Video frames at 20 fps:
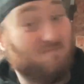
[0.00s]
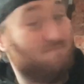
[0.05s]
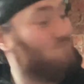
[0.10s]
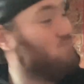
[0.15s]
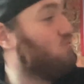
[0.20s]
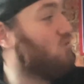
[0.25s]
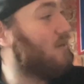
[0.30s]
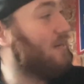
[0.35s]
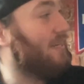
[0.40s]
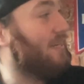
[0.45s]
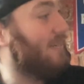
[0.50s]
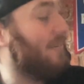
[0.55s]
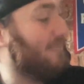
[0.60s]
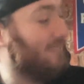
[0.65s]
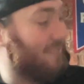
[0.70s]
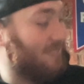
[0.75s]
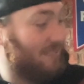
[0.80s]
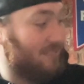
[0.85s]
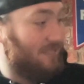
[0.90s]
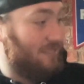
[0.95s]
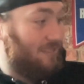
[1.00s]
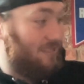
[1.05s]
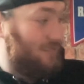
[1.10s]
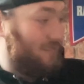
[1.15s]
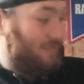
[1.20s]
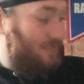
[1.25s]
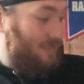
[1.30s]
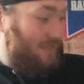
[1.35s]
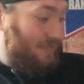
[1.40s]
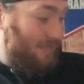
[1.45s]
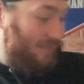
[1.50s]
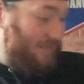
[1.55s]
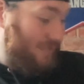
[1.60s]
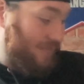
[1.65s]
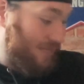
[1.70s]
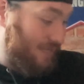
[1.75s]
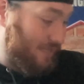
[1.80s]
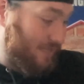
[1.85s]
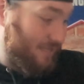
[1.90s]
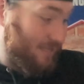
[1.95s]
Pretty decent. I'll
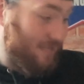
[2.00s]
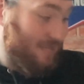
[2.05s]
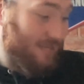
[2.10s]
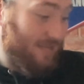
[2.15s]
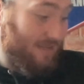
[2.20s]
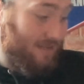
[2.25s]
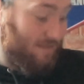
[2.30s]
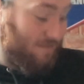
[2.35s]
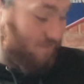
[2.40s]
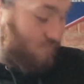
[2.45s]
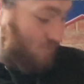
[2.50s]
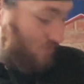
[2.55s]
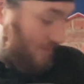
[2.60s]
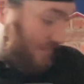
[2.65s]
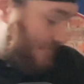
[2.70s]
take pretty